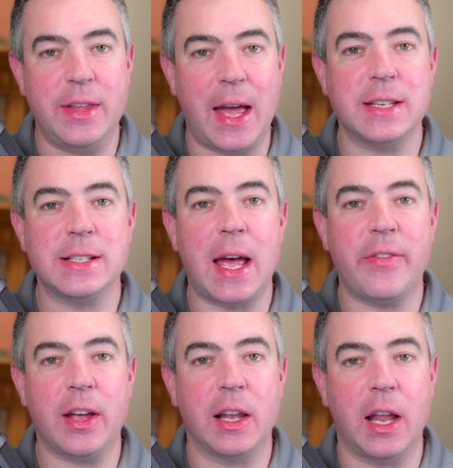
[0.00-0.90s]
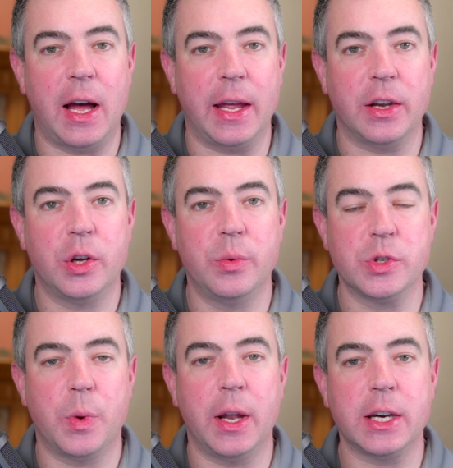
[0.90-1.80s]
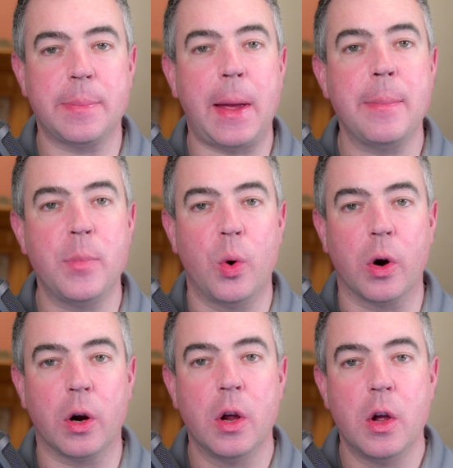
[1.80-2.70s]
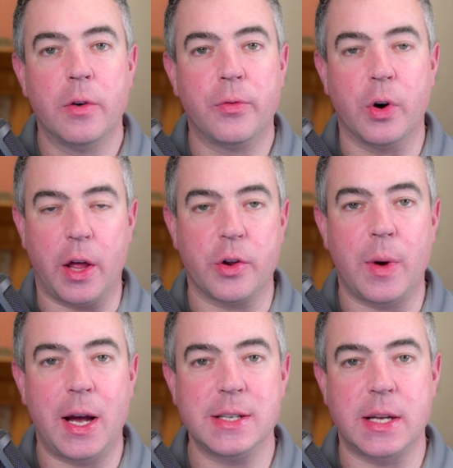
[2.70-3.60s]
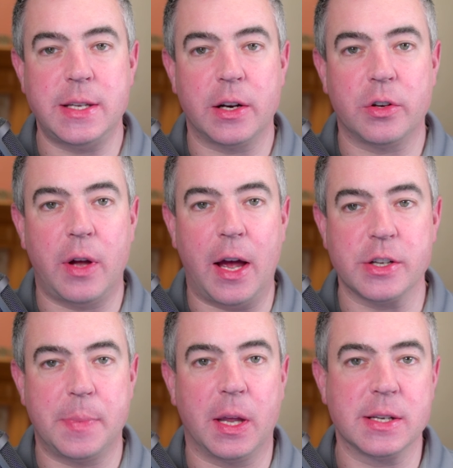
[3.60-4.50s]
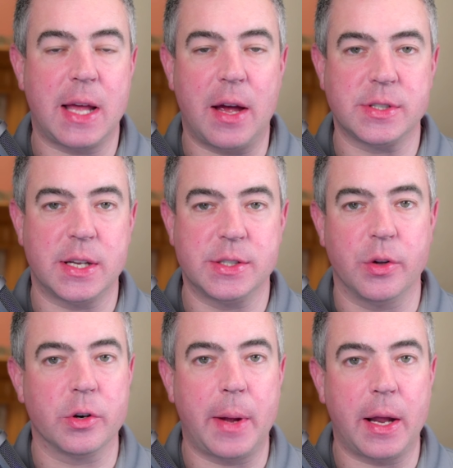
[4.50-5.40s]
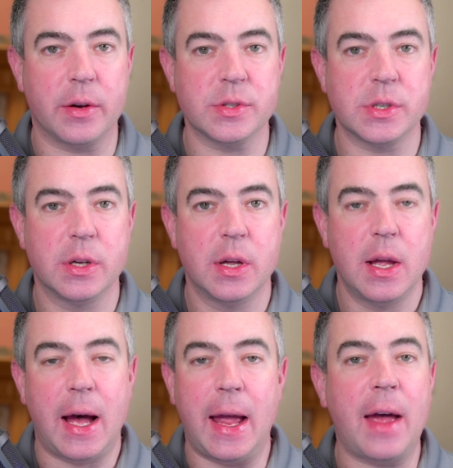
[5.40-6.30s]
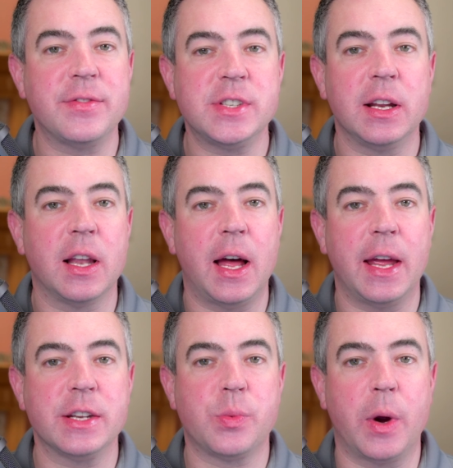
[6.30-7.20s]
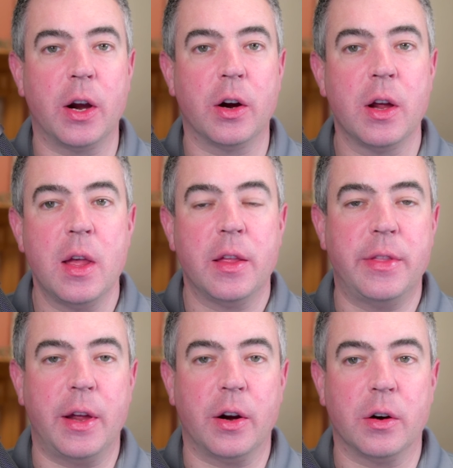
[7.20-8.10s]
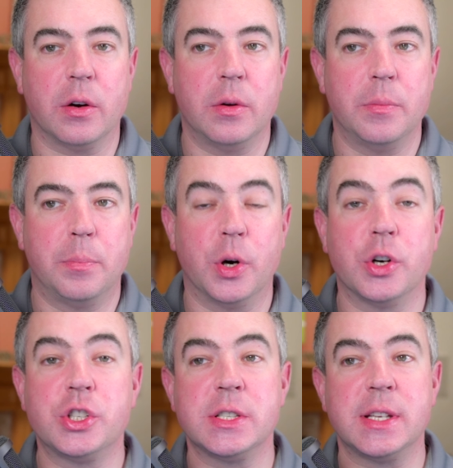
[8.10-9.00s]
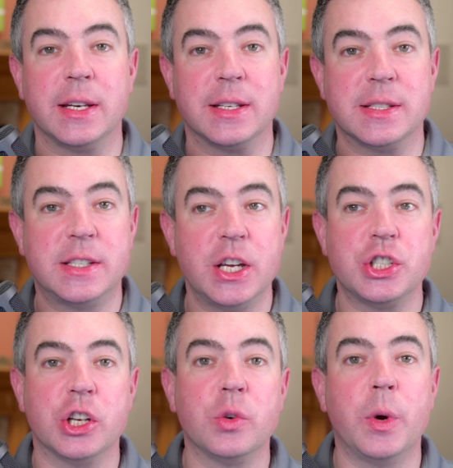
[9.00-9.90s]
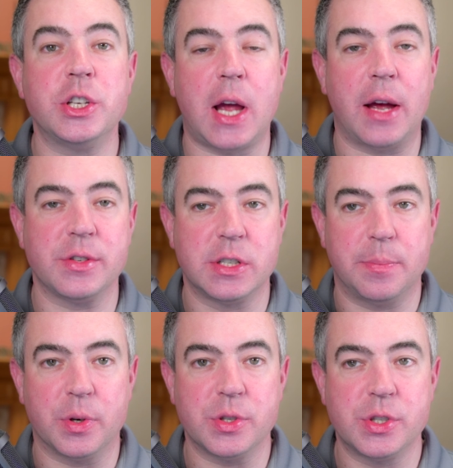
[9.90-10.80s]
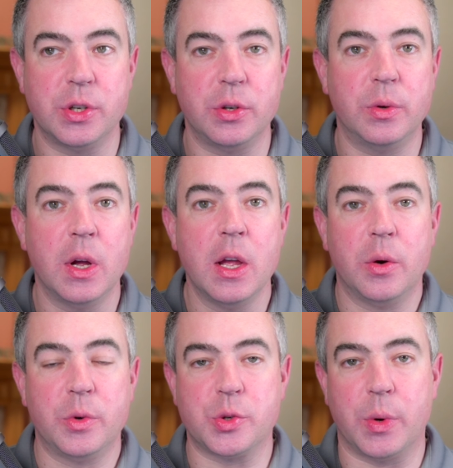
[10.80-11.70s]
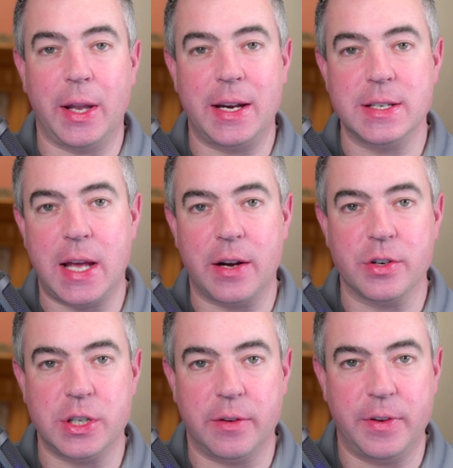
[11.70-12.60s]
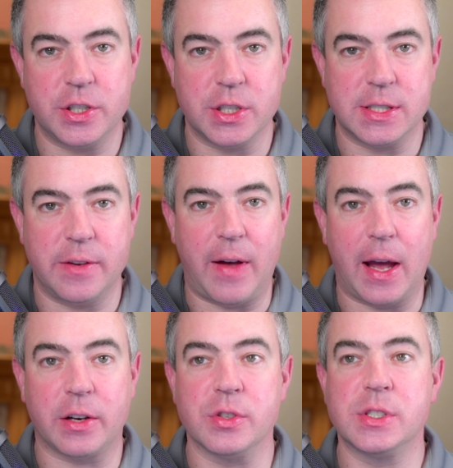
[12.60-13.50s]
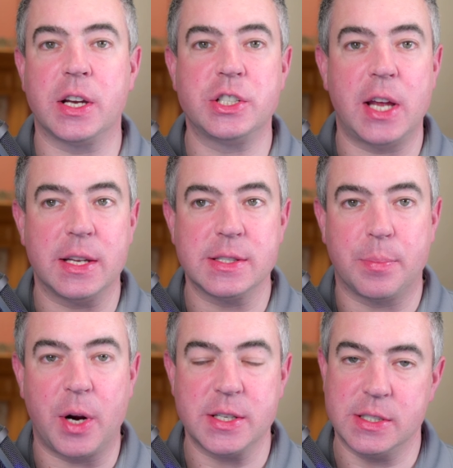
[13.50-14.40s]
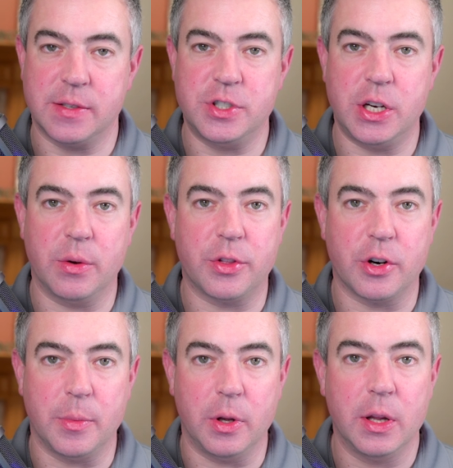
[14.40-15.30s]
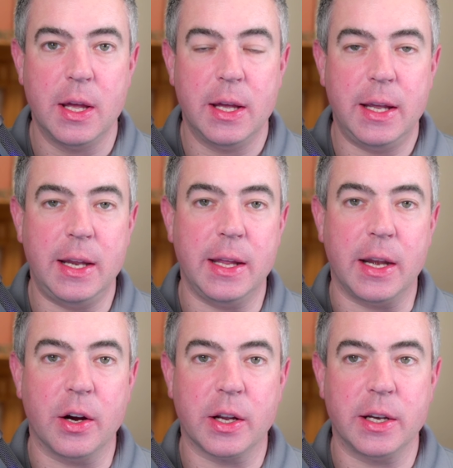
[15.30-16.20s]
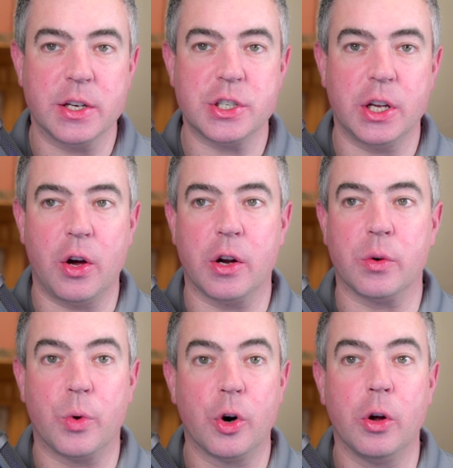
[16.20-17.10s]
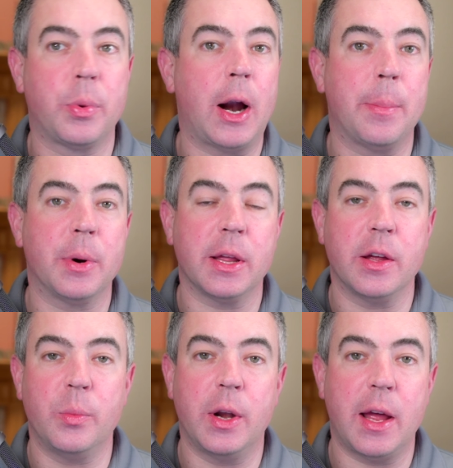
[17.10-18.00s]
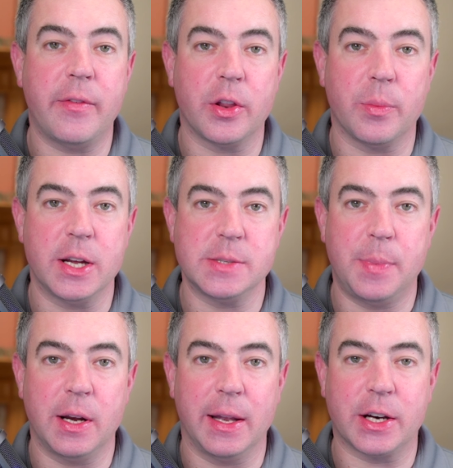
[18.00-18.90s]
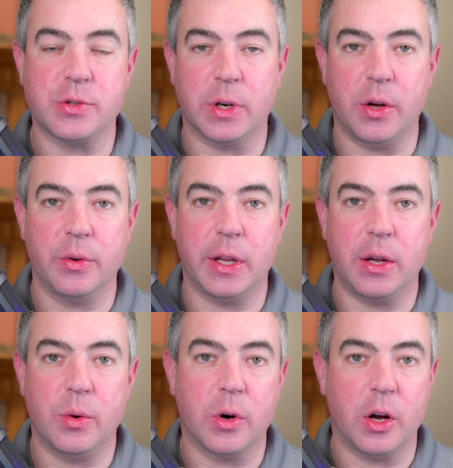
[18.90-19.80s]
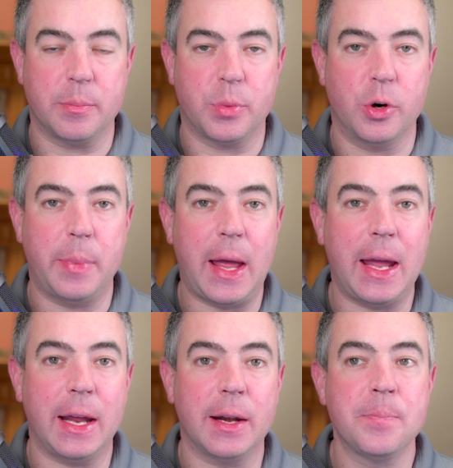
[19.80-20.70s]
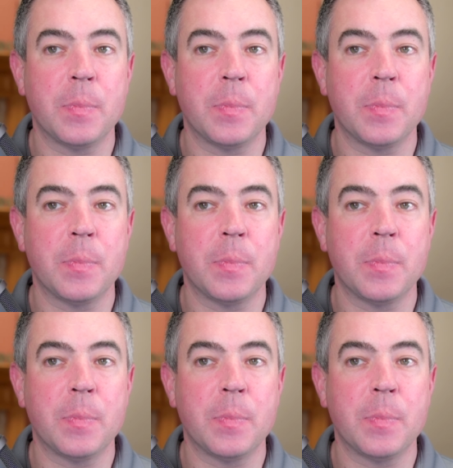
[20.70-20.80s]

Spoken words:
yet to have a client who was willing to pay more for an otherwise identical house because the house had solar panels. I have seen clients where their purchasing decision, which house to pursue, was related to energy efficiency factors such as the presence of geothermal heating and air conditioning on a rural property that would have otherwise been electric only or on propane.